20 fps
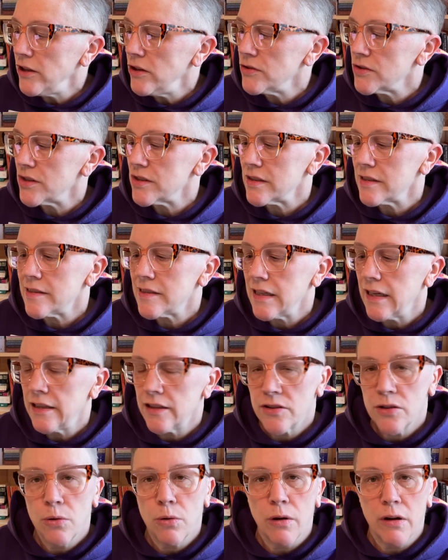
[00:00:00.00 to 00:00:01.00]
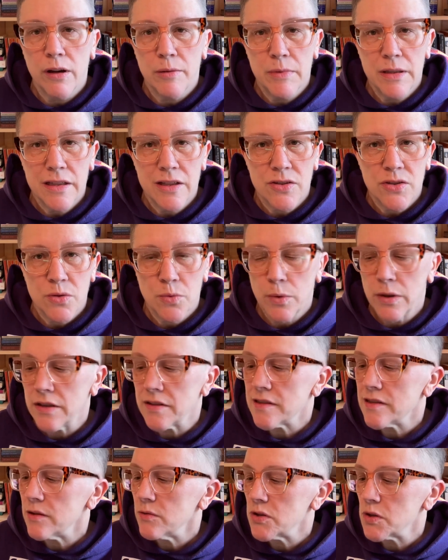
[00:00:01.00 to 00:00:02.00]
uses a sanatorium in the
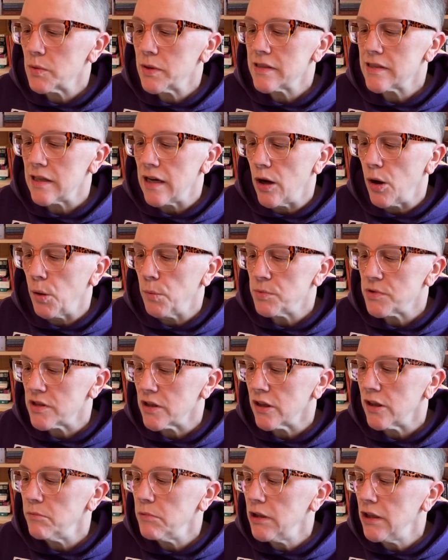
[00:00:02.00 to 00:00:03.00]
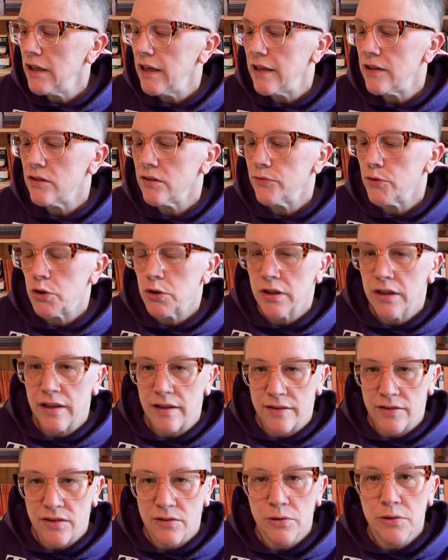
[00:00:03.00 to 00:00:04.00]
Swiss Alps, a community devoted
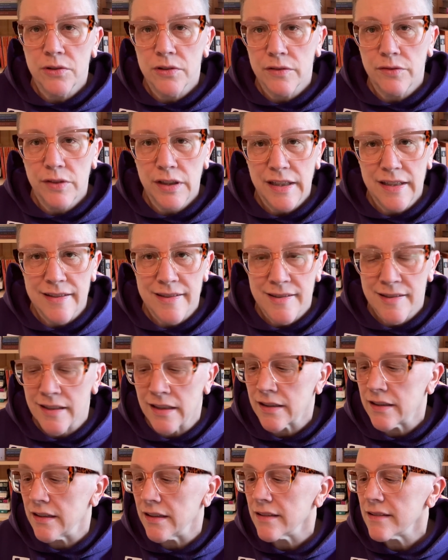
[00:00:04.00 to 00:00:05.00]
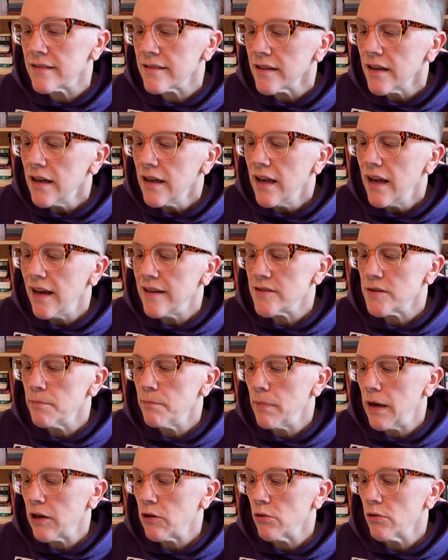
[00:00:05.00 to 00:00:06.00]
exclusively to sickness, as a
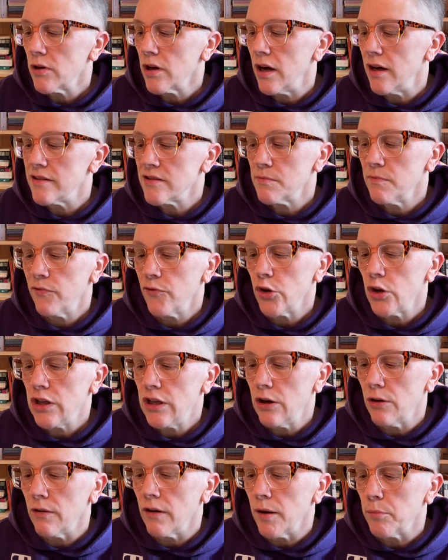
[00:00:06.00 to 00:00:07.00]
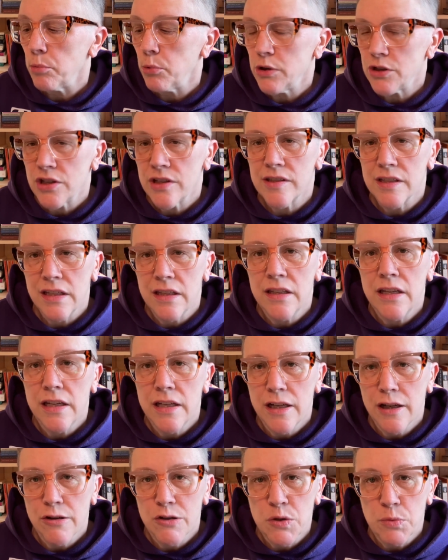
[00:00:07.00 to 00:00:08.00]
microcosm for Europe, which is in the
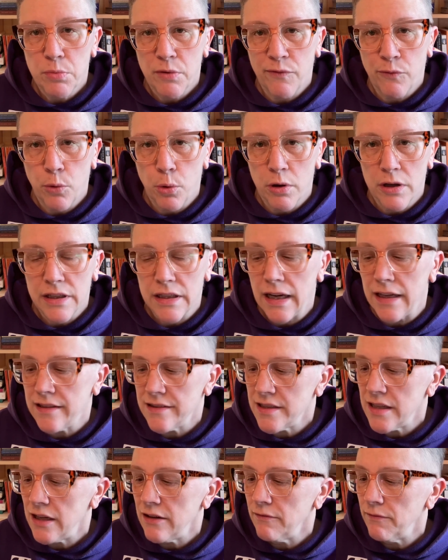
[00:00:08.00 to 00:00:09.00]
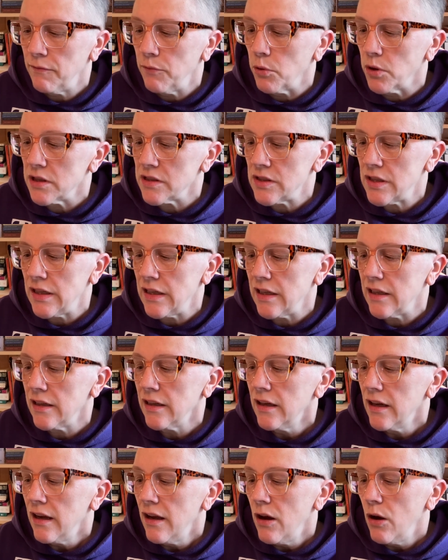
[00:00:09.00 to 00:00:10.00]
years before 1914,
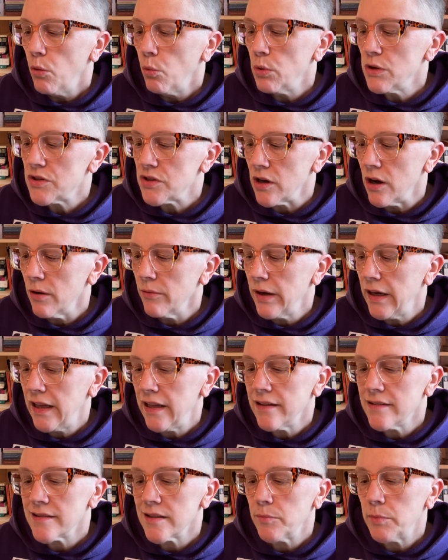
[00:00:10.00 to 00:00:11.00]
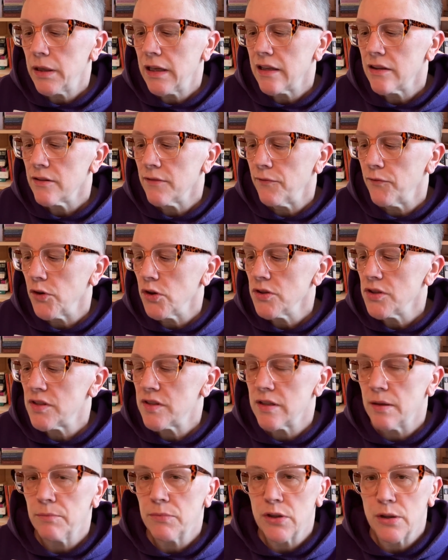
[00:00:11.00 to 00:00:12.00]
was already exhibiting the first
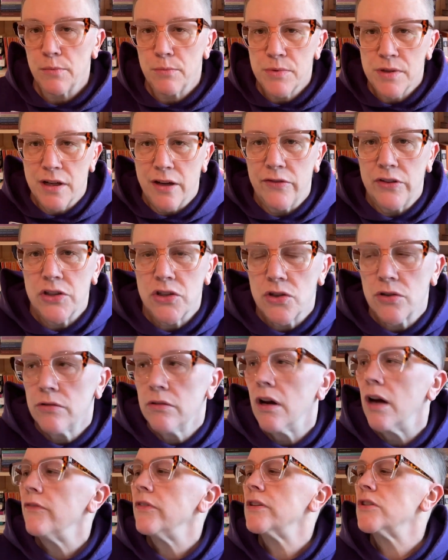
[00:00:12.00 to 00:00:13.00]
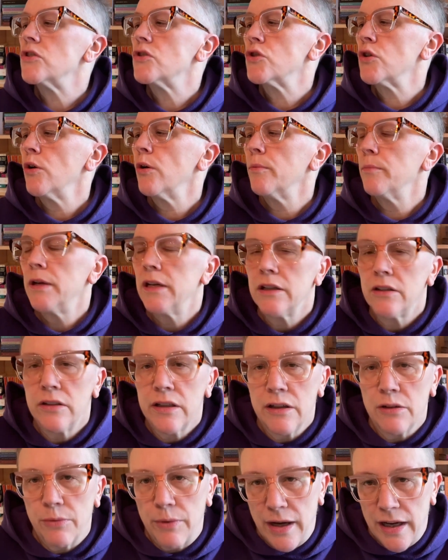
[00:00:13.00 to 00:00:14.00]
symptoms of its terminal
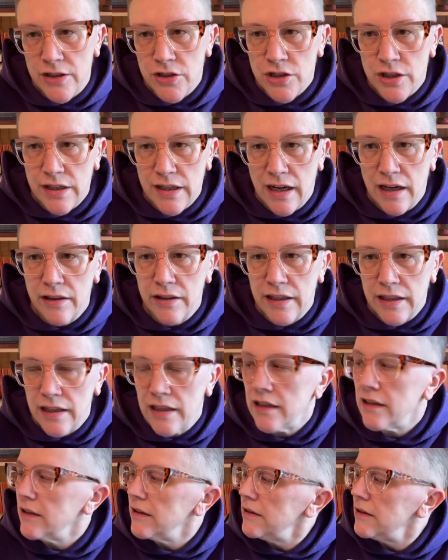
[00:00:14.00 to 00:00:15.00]
irrationality.